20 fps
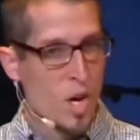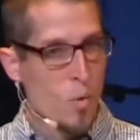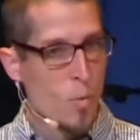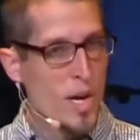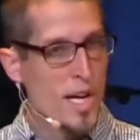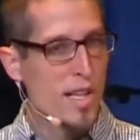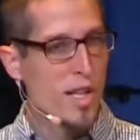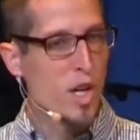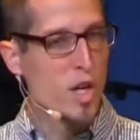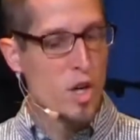
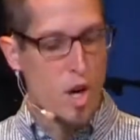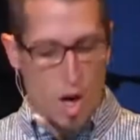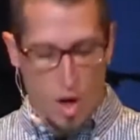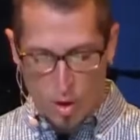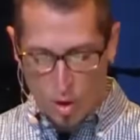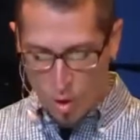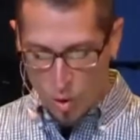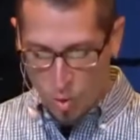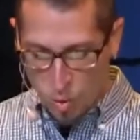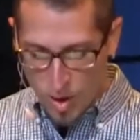We either
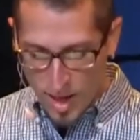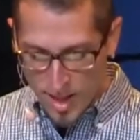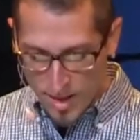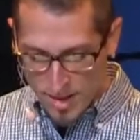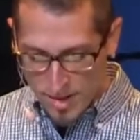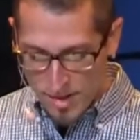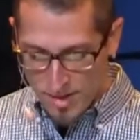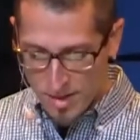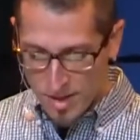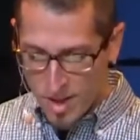call it
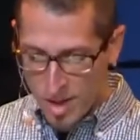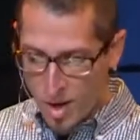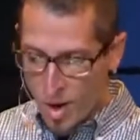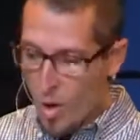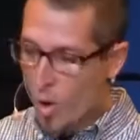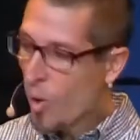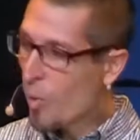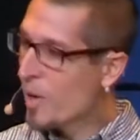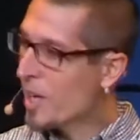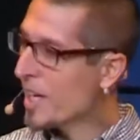quits
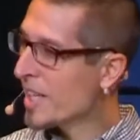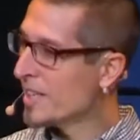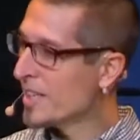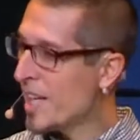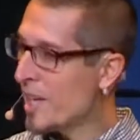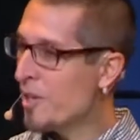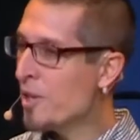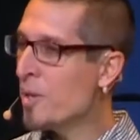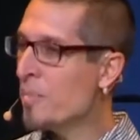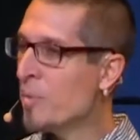or we
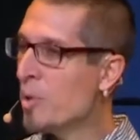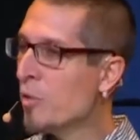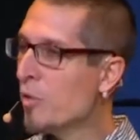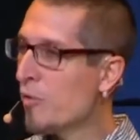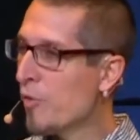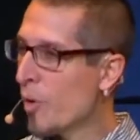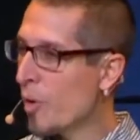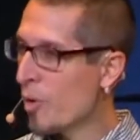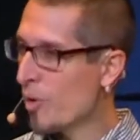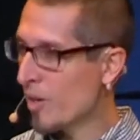continue to move
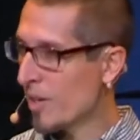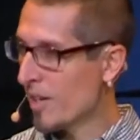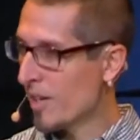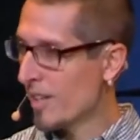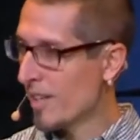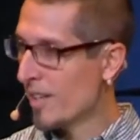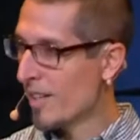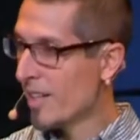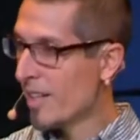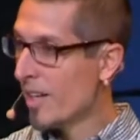forward.
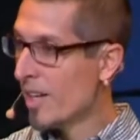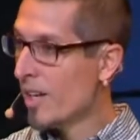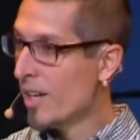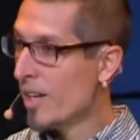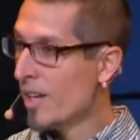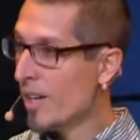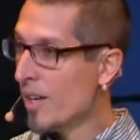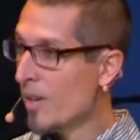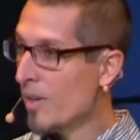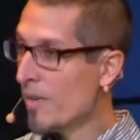
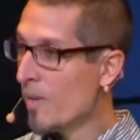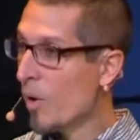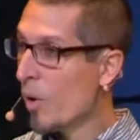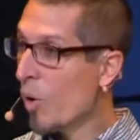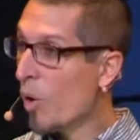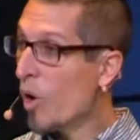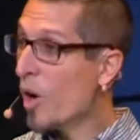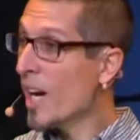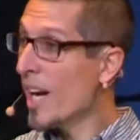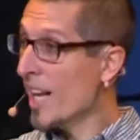
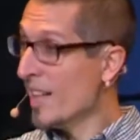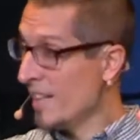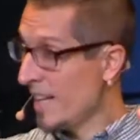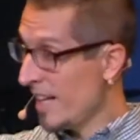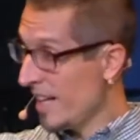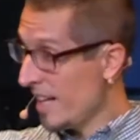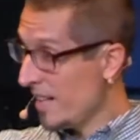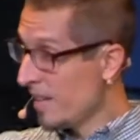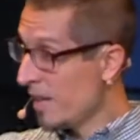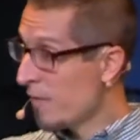Or in
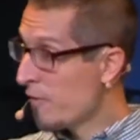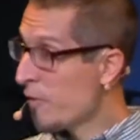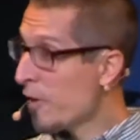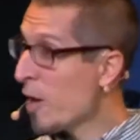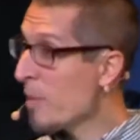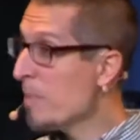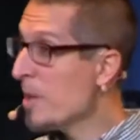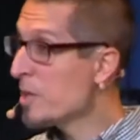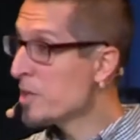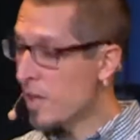the, in the
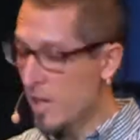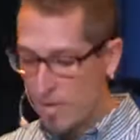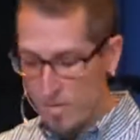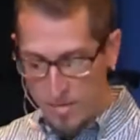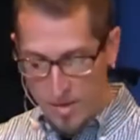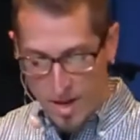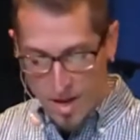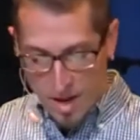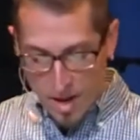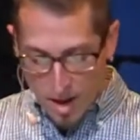verbiage
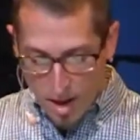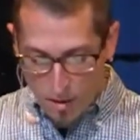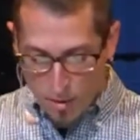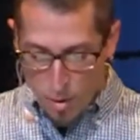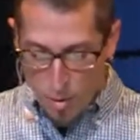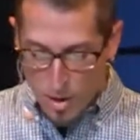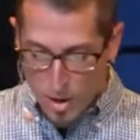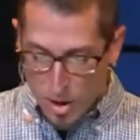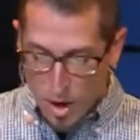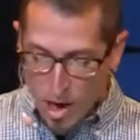of, of
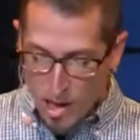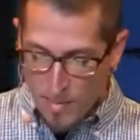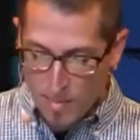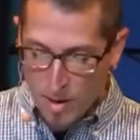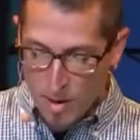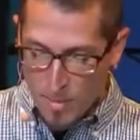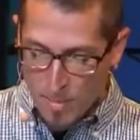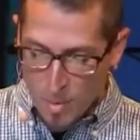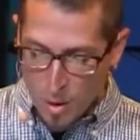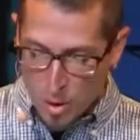what we're talking
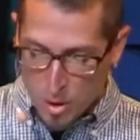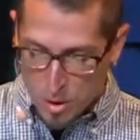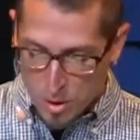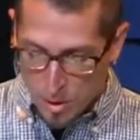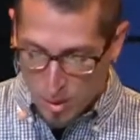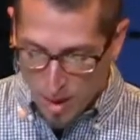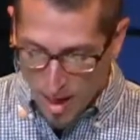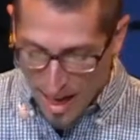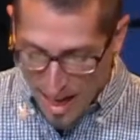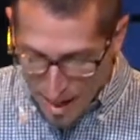about,
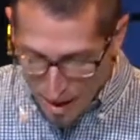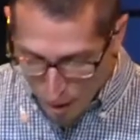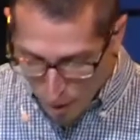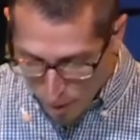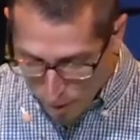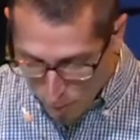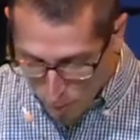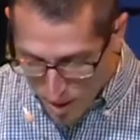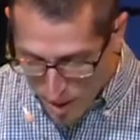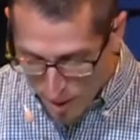emotional
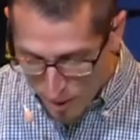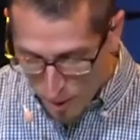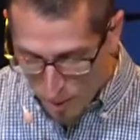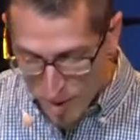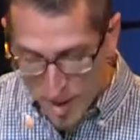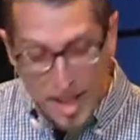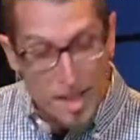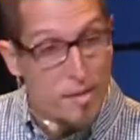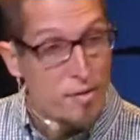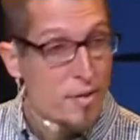health, we either
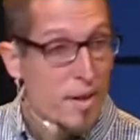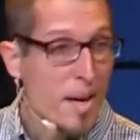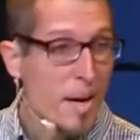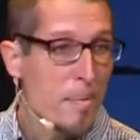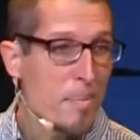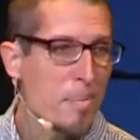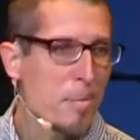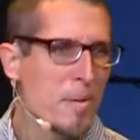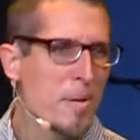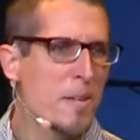give
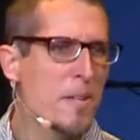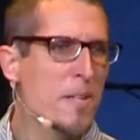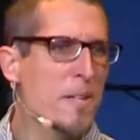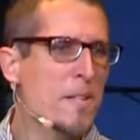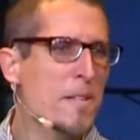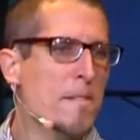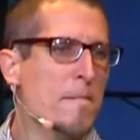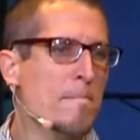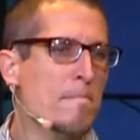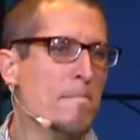up
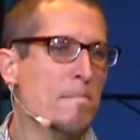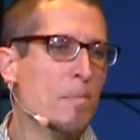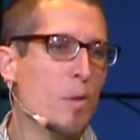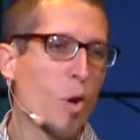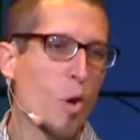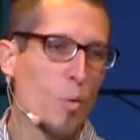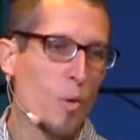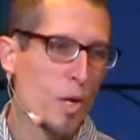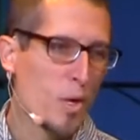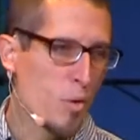
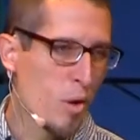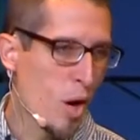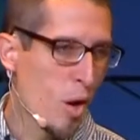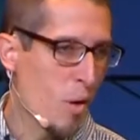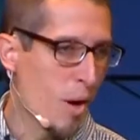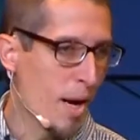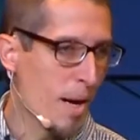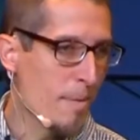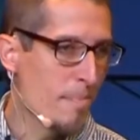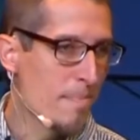or we
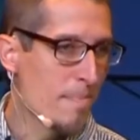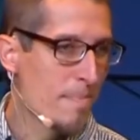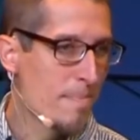grow up.